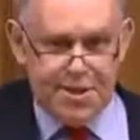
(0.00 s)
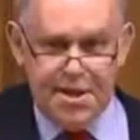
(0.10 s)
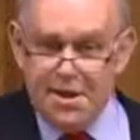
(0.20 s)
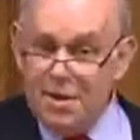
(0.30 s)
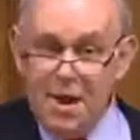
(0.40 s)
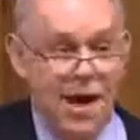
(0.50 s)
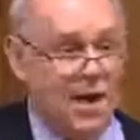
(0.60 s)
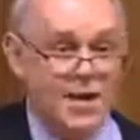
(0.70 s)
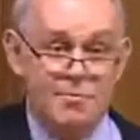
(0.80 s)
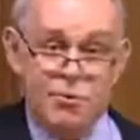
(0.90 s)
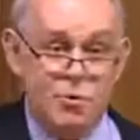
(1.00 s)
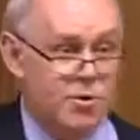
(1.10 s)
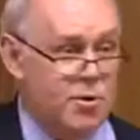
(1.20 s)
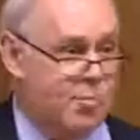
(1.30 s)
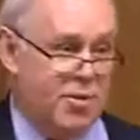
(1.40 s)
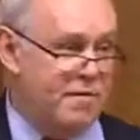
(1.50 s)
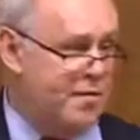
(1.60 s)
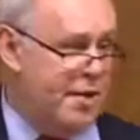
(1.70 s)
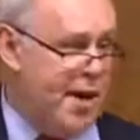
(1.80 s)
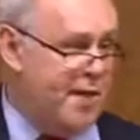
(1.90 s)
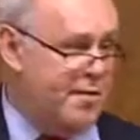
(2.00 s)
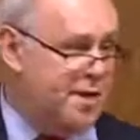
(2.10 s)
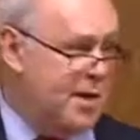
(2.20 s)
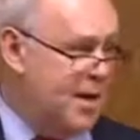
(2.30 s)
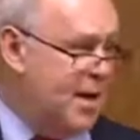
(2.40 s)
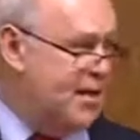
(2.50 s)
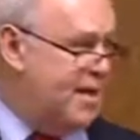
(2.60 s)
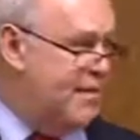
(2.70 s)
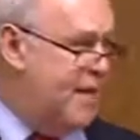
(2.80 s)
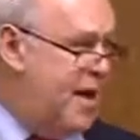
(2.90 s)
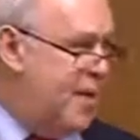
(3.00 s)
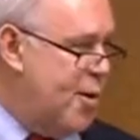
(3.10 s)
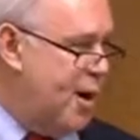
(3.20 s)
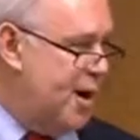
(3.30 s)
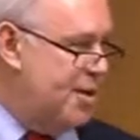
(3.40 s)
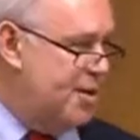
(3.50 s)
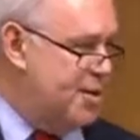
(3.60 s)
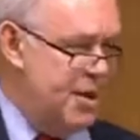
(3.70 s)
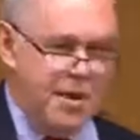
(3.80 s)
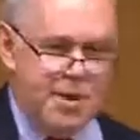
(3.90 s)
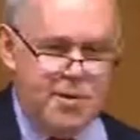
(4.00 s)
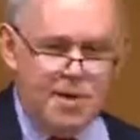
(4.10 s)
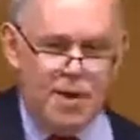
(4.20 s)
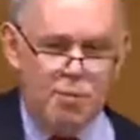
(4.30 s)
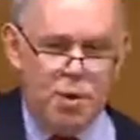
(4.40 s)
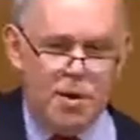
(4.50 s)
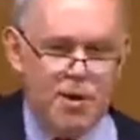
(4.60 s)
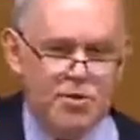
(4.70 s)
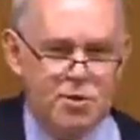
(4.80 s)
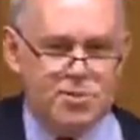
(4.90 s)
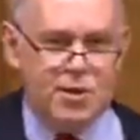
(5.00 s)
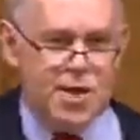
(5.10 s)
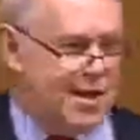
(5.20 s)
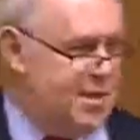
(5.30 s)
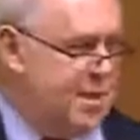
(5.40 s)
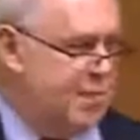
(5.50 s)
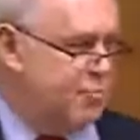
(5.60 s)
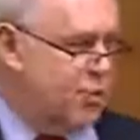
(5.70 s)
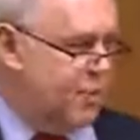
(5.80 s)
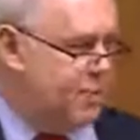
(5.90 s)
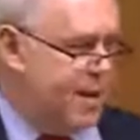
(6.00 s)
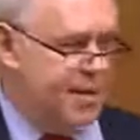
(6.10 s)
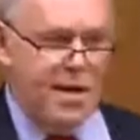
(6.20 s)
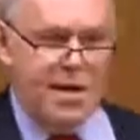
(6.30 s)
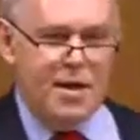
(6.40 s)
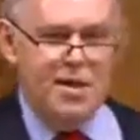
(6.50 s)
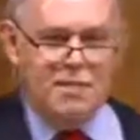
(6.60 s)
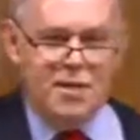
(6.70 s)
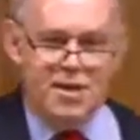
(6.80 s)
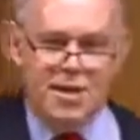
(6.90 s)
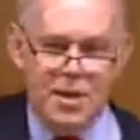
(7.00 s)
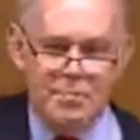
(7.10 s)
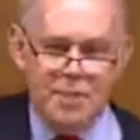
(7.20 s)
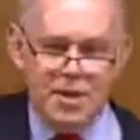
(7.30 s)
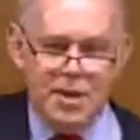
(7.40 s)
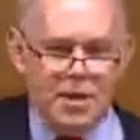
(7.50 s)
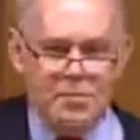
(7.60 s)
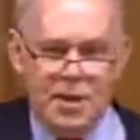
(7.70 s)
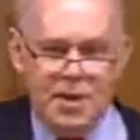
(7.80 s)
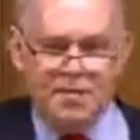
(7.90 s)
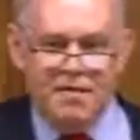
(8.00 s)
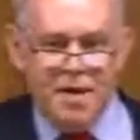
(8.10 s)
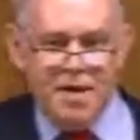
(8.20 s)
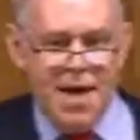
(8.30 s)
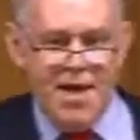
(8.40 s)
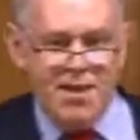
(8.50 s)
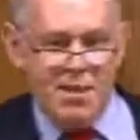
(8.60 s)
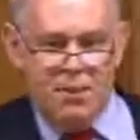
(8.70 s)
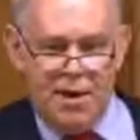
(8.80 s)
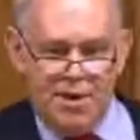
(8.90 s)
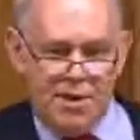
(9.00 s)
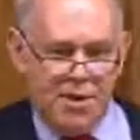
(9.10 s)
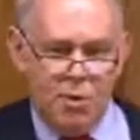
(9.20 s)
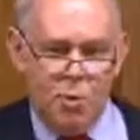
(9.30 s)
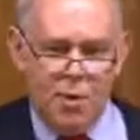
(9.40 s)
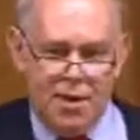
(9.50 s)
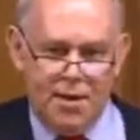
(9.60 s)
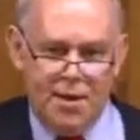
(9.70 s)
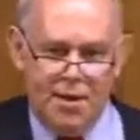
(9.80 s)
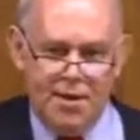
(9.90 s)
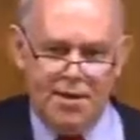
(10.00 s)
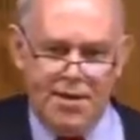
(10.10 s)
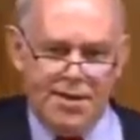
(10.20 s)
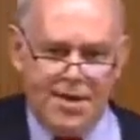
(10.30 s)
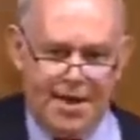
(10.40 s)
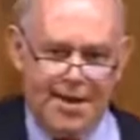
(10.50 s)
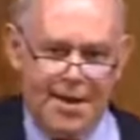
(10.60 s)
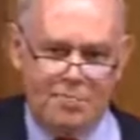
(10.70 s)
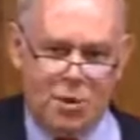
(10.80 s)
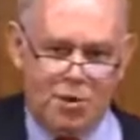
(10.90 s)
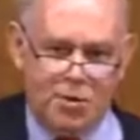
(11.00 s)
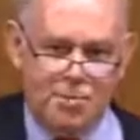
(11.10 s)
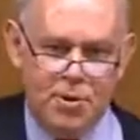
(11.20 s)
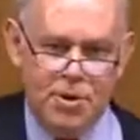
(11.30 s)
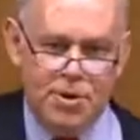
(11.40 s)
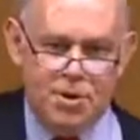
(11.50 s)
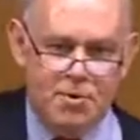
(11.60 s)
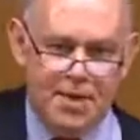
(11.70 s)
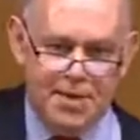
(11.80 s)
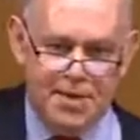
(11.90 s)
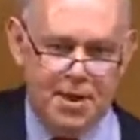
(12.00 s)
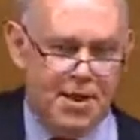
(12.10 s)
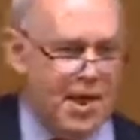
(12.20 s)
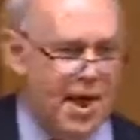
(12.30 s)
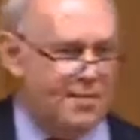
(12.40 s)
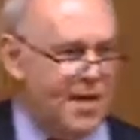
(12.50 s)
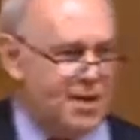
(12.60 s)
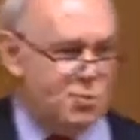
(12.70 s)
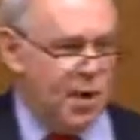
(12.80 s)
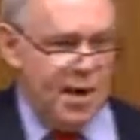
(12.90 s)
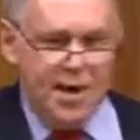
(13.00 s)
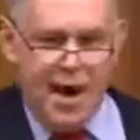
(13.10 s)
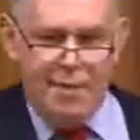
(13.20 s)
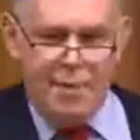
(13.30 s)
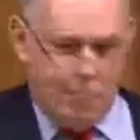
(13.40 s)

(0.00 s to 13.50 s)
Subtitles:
signal. And in rural periphery areas like the Faroe Islands, you can get 100% broadband coverage. Because I believe if there is a political will, then it's technically possible to do it. And that's why I'm